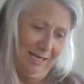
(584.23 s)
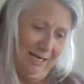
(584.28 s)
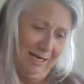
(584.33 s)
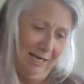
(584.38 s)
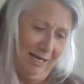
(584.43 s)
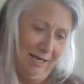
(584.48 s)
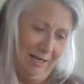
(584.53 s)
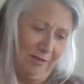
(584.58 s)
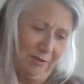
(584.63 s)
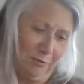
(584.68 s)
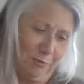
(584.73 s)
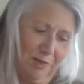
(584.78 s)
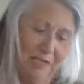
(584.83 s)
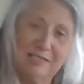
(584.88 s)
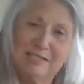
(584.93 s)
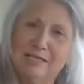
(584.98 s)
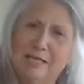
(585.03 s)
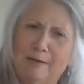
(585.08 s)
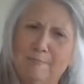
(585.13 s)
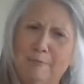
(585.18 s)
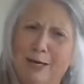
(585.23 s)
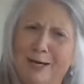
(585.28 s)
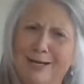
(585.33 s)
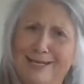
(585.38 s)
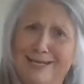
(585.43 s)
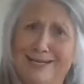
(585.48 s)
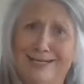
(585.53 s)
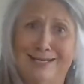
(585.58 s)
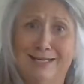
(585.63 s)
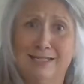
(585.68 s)
The reason I'm not
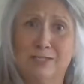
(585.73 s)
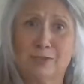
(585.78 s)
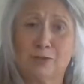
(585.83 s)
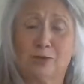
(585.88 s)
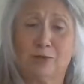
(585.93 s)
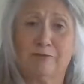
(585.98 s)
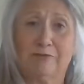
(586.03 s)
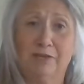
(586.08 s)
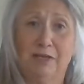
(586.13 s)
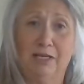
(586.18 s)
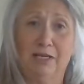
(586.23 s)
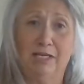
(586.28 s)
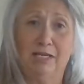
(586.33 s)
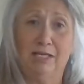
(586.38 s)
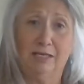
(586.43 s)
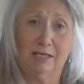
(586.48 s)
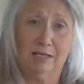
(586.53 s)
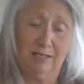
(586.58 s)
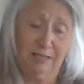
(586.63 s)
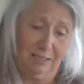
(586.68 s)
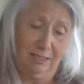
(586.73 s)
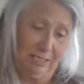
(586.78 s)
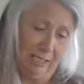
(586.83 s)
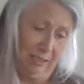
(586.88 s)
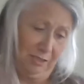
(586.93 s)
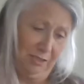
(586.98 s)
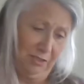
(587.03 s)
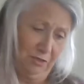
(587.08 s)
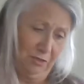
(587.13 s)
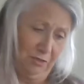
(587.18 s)
getting sort of
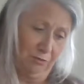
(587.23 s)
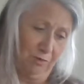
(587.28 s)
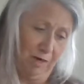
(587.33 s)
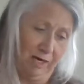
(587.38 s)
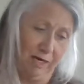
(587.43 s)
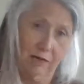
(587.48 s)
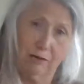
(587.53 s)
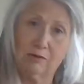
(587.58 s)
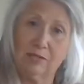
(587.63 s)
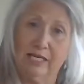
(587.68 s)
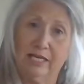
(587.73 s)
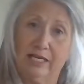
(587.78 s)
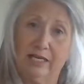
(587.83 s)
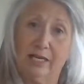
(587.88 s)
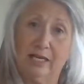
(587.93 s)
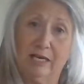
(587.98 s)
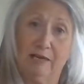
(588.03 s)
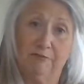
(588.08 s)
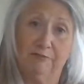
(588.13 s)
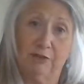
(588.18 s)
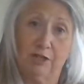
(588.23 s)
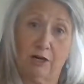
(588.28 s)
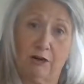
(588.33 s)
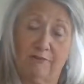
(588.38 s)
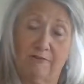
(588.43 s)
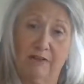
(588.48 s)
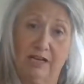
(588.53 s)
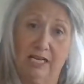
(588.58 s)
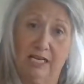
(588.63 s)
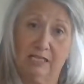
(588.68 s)
telling you to run out and get a
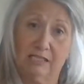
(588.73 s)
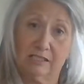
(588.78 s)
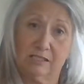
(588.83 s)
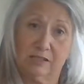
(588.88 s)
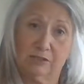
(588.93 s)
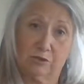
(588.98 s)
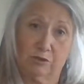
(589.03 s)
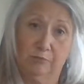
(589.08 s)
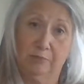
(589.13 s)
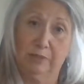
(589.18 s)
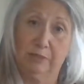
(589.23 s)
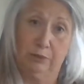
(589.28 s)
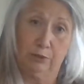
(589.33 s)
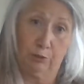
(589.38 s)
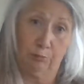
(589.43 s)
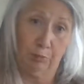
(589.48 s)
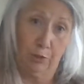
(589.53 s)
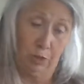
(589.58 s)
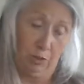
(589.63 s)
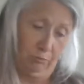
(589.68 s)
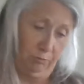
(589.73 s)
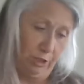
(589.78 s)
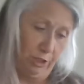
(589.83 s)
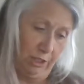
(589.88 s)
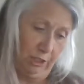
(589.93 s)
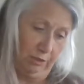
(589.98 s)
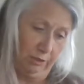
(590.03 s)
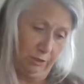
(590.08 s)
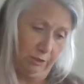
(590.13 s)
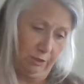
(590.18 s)
Kevlar vest or build a bomb
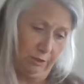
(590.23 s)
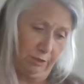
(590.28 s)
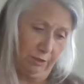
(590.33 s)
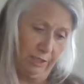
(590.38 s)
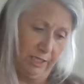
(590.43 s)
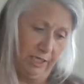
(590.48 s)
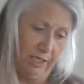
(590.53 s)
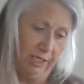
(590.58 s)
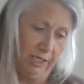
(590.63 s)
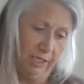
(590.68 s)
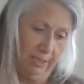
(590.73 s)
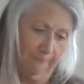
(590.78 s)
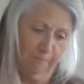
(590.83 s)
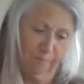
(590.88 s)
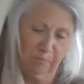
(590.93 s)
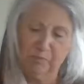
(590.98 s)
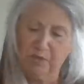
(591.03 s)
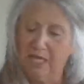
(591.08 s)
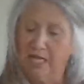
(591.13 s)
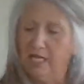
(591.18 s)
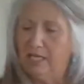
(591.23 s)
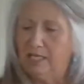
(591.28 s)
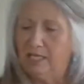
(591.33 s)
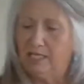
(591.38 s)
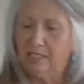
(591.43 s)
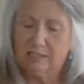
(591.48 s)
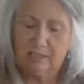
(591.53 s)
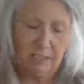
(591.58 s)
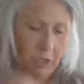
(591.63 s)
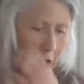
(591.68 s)
shelter or anything,
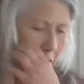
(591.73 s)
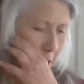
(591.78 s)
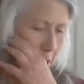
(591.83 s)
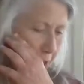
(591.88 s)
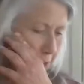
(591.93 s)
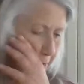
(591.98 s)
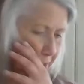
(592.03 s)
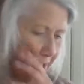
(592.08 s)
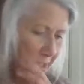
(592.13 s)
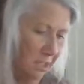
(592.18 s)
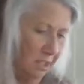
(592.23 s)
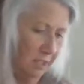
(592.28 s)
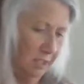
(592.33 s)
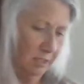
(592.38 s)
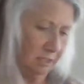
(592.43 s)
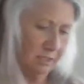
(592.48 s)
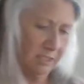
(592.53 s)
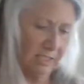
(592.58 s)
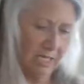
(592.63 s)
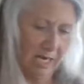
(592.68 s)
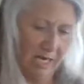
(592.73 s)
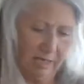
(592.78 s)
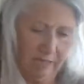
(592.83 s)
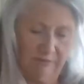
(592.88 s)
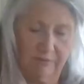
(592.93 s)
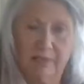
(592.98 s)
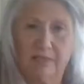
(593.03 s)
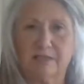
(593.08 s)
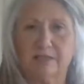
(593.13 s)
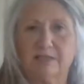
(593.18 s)
is the cards on either side
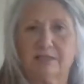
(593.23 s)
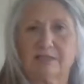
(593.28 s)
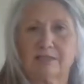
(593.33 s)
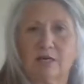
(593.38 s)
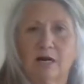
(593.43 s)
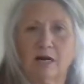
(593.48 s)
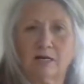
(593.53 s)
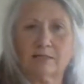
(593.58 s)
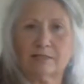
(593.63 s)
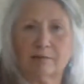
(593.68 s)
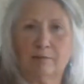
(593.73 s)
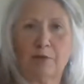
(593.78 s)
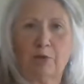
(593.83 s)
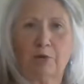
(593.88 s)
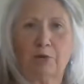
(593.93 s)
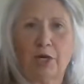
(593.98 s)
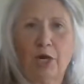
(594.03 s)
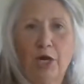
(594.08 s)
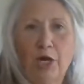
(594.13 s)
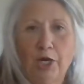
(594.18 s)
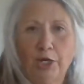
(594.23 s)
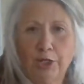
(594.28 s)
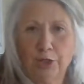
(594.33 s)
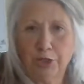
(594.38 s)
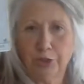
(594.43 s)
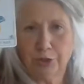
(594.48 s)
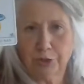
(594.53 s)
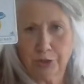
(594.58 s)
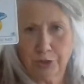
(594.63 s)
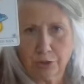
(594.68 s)
of it. This talks about
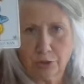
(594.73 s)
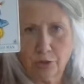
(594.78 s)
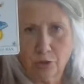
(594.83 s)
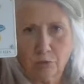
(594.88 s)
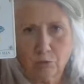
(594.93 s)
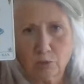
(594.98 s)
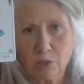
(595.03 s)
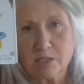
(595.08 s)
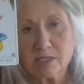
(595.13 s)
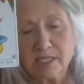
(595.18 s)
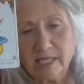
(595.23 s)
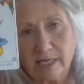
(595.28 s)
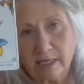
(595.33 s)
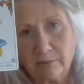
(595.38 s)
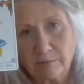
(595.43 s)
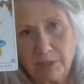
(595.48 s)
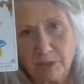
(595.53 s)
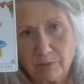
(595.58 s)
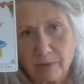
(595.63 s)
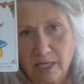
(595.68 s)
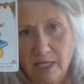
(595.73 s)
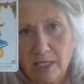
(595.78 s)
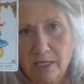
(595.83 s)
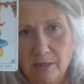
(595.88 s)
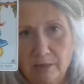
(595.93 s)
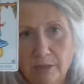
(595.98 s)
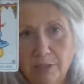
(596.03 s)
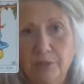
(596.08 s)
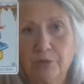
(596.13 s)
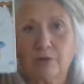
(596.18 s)
you're your own worst enemy right
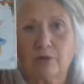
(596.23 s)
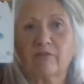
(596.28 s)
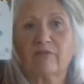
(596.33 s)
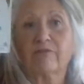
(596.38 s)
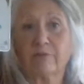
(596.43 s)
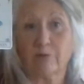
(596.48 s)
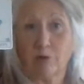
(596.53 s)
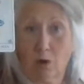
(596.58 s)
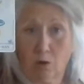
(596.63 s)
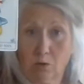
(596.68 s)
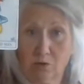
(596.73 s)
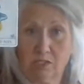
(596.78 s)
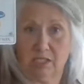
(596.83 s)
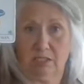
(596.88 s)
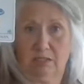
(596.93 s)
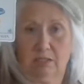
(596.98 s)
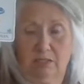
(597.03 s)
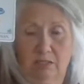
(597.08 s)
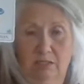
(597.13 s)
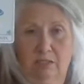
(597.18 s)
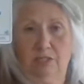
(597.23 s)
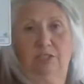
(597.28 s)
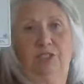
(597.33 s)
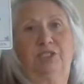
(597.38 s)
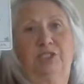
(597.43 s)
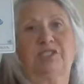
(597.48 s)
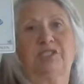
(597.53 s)
here. You are frozen. You